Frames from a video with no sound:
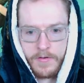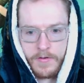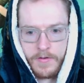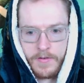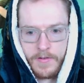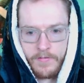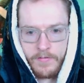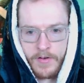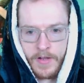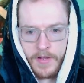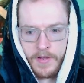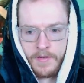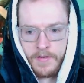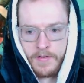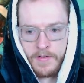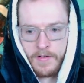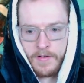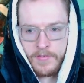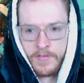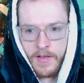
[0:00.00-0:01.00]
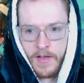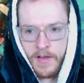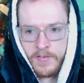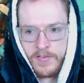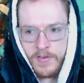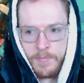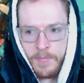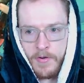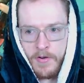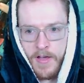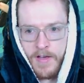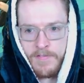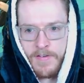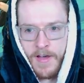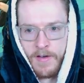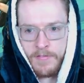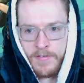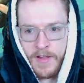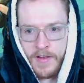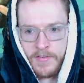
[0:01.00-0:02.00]
Lovely. So I should be right of
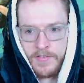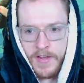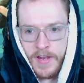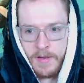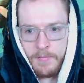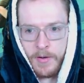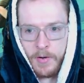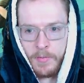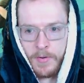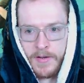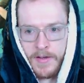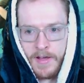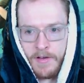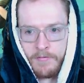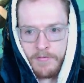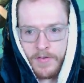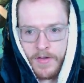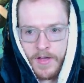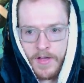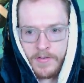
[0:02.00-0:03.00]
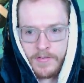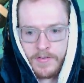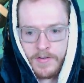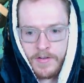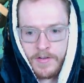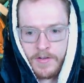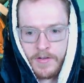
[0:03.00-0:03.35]
health now. Let's take the middle one down first.